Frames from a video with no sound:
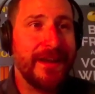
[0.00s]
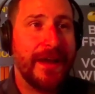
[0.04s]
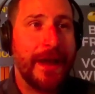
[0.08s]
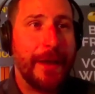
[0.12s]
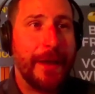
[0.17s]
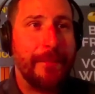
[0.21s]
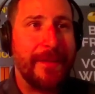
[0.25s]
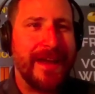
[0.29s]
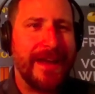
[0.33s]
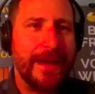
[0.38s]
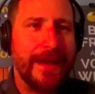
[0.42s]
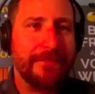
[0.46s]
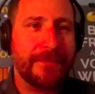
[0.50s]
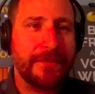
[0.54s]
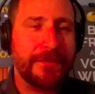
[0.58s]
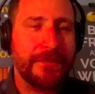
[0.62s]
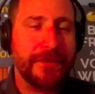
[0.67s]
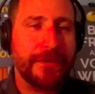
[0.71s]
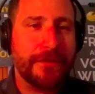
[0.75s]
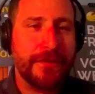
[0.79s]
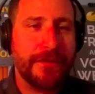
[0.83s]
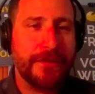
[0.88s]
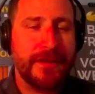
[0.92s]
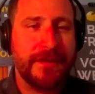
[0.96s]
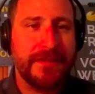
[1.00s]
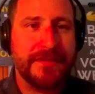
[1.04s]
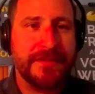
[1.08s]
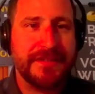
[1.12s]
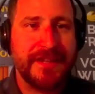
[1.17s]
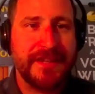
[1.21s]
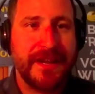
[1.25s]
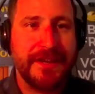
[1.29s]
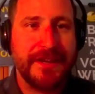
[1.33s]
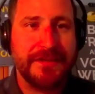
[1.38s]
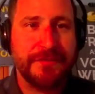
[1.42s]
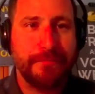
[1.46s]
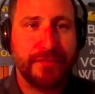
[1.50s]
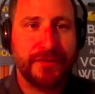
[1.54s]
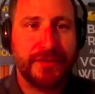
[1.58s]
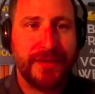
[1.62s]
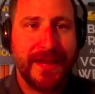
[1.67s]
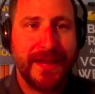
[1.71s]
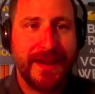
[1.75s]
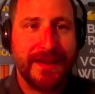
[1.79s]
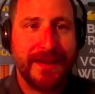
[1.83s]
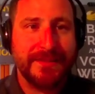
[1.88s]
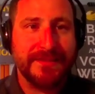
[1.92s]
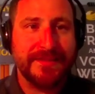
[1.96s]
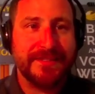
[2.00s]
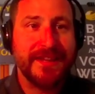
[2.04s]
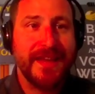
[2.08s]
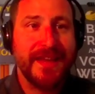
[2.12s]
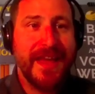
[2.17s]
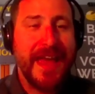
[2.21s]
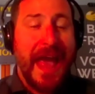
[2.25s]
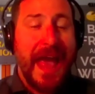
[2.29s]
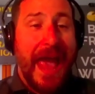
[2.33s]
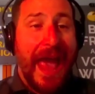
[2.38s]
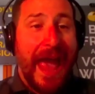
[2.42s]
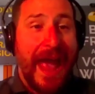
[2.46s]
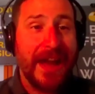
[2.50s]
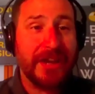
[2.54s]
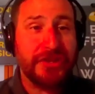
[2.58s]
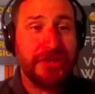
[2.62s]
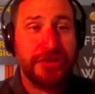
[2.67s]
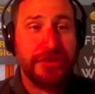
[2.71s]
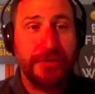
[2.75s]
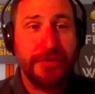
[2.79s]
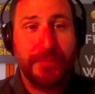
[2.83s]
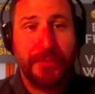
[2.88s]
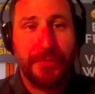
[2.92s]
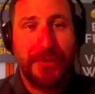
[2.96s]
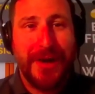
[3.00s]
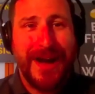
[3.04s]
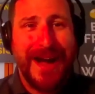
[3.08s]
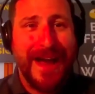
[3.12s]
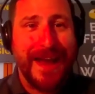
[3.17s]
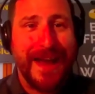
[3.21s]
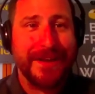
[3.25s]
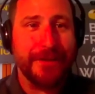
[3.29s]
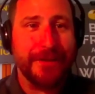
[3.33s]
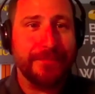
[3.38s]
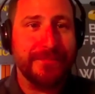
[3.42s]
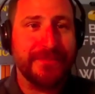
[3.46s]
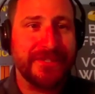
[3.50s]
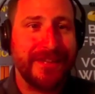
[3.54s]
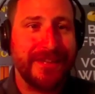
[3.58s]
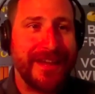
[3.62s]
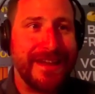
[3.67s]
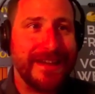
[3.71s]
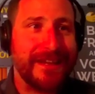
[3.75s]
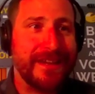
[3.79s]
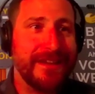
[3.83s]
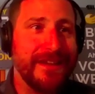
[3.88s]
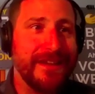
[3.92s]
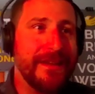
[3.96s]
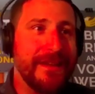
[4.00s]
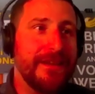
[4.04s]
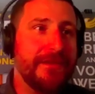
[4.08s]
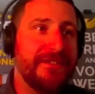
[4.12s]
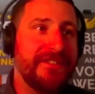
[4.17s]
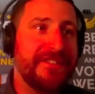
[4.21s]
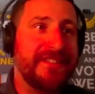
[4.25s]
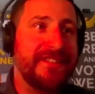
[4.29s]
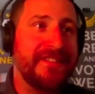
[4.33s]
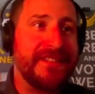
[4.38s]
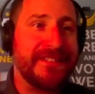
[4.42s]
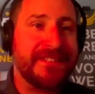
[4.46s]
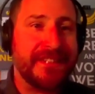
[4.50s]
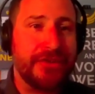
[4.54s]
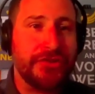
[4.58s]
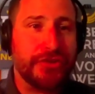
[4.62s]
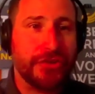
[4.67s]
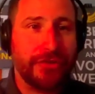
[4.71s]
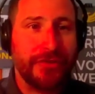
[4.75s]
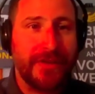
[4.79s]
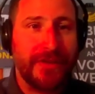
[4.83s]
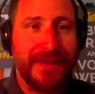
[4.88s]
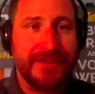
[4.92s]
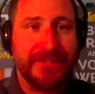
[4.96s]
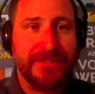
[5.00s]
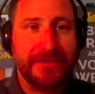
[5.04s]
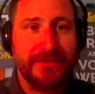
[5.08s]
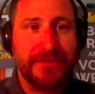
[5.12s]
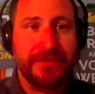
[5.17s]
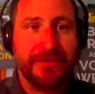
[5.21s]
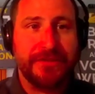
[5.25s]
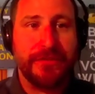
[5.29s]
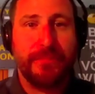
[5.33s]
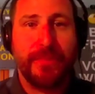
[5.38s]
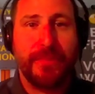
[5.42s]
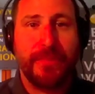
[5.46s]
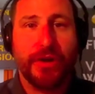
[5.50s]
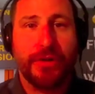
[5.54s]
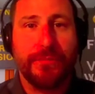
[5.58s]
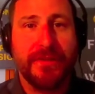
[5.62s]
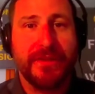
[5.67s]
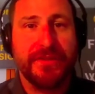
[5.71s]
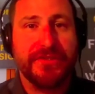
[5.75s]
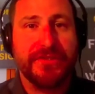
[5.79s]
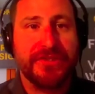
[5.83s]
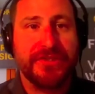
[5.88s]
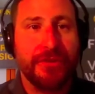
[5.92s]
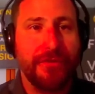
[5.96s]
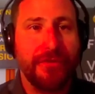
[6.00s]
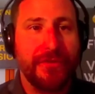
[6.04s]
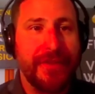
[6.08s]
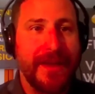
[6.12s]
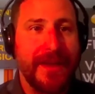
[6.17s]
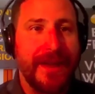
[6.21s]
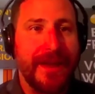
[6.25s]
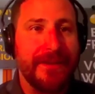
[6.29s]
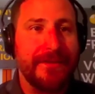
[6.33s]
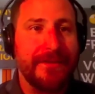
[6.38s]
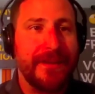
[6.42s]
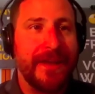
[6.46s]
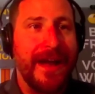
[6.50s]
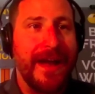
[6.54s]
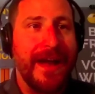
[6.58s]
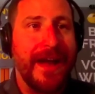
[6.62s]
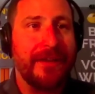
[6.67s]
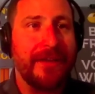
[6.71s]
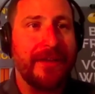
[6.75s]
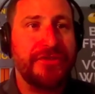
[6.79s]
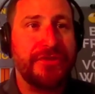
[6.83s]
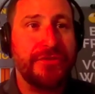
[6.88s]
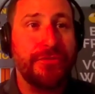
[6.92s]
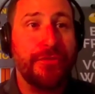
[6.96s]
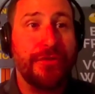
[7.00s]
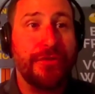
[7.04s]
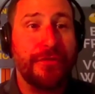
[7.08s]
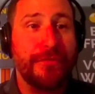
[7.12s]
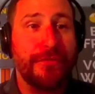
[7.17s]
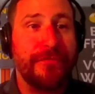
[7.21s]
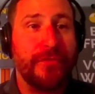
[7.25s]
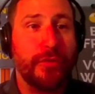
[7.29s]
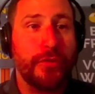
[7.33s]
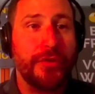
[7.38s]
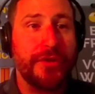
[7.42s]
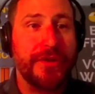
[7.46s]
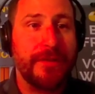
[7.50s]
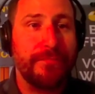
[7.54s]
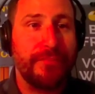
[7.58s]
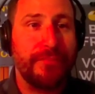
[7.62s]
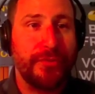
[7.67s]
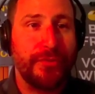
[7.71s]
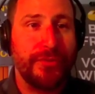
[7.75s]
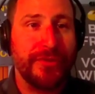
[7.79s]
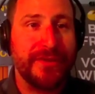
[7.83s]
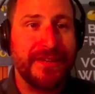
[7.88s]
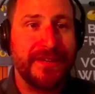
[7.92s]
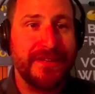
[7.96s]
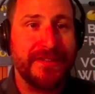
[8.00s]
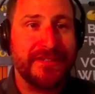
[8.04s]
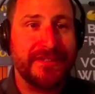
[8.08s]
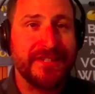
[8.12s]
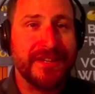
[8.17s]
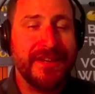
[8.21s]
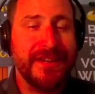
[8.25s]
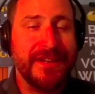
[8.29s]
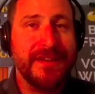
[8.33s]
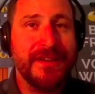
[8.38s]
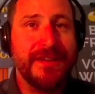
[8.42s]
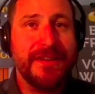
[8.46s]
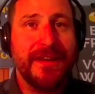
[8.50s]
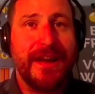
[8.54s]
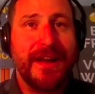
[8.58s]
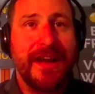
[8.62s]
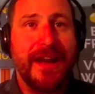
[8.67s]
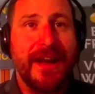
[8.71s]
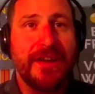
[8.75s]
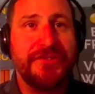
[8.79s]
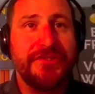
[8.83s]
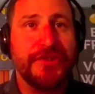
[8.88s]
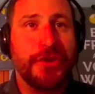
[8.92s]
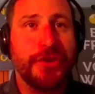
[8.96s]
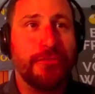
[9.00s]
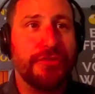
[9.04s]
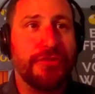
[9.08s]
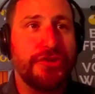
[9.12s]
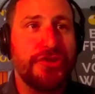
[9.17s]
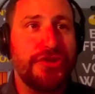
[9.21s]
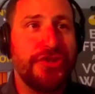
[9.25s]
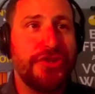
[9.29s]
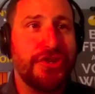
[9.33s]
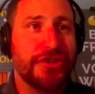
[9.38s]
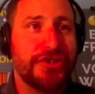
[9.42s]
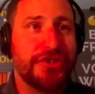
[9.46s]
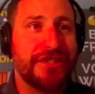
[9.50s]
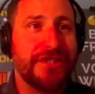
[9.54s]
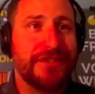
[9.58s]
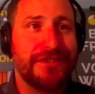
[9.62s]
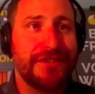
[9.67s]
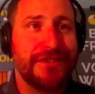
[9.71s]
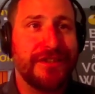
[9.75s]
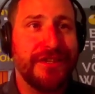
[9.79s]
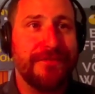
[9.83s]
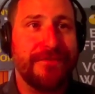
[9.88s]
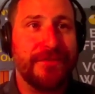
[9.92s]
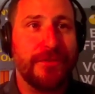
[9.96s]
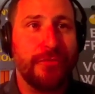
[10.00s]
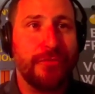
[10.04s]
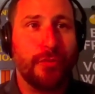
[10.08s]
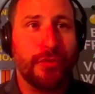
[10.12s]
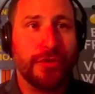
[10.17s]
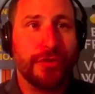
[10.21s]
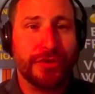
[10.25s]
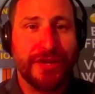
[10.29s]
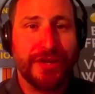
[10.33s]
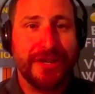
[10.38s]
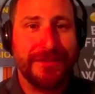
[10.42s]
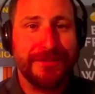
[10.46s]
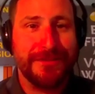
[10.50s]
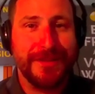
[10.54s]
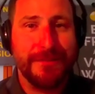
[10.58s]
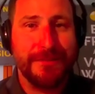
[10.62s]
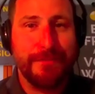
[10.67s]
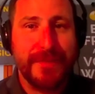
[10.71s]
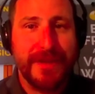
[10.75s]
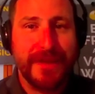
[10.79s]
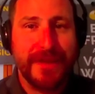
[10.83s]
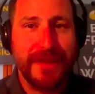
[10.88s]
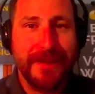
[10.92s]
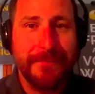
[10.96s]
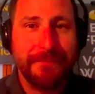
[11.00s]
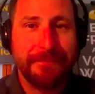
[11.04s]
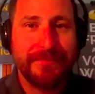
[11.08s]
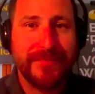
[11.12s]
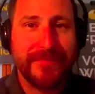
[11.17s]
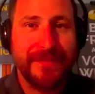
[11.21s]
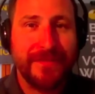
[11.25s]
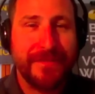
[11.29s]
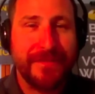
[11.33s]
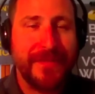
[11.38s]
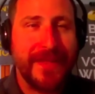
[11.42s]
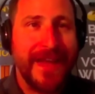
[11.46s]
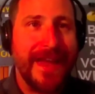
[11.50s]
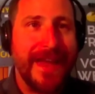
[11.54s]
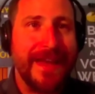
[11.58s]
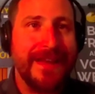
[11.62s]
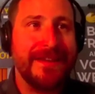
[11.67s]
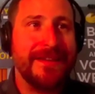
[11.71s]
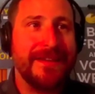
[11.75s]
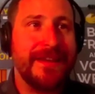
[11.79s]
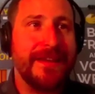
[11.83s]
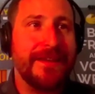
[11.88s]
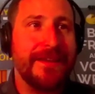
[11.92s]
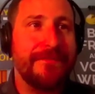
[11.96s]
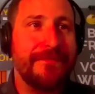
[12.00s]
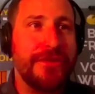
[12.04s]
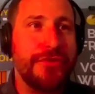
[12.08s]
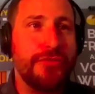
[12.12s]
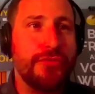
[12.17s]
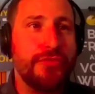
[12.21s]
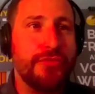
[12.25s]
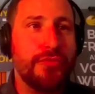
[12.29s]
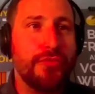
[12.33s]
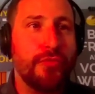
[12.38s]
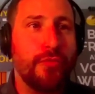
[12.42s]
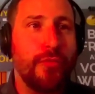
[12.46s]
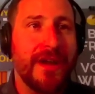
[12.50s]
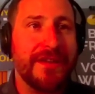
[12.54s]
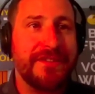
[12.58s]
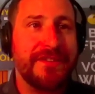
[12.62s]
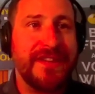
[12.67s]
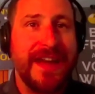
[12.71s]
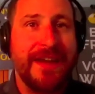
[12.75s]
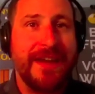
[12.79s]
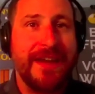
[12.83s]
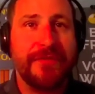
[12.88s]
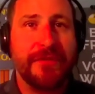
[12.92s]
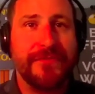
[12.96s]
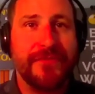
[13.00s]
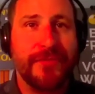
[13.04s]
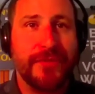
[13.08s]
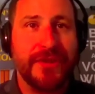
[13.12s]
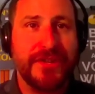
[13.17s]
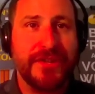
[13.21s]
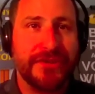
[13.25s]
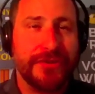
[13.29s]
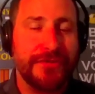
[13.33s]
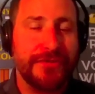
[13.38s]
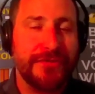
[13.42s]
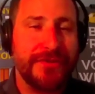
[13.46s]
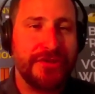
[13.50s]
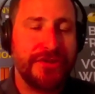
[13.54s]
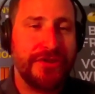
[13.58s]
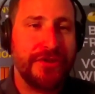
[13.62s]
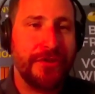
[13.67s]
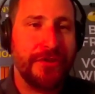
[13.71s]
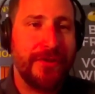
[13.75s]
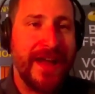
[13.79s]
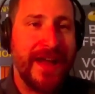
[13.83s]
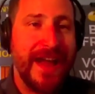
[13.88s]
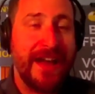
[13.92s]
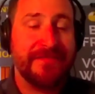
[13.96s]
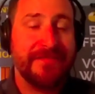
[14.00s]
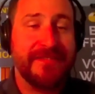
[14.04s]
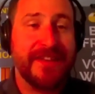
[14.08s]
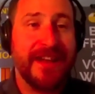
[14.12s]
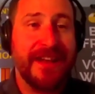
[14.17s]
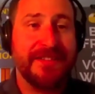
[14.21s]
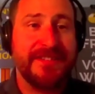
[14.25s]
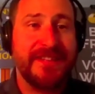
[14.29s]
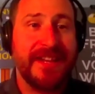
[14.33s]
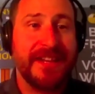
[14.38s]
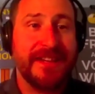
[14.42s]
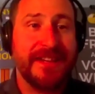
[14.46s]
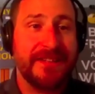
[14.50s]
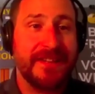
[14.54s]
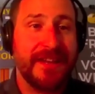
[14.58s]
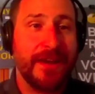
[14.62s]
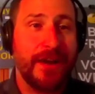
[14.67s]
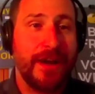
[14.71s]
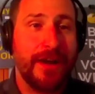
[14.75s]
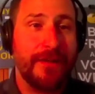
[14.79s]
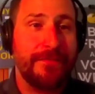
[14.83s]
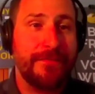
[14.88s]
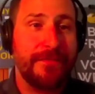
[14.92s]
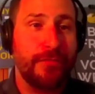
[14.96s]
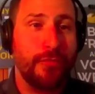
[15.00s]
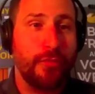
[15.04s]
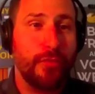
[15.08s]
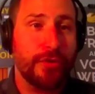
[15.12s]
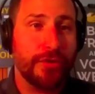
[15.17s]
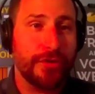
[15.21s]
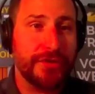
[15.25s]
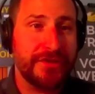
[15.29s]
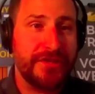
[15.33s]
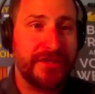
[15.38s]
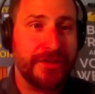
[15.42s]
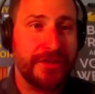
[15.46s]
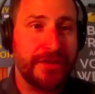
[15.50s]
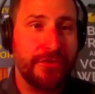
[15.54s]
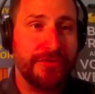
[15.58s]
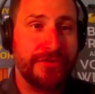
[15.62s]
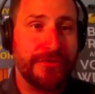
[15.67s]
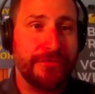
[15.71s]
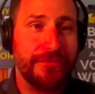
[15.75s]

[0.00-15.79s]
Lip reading: I have clear and concise plans, actionable items like decentralizing the department so that 240 employees don't just live and work in Olympia, that if you want to have your voice heard, that you don't have to take a day off of work to go to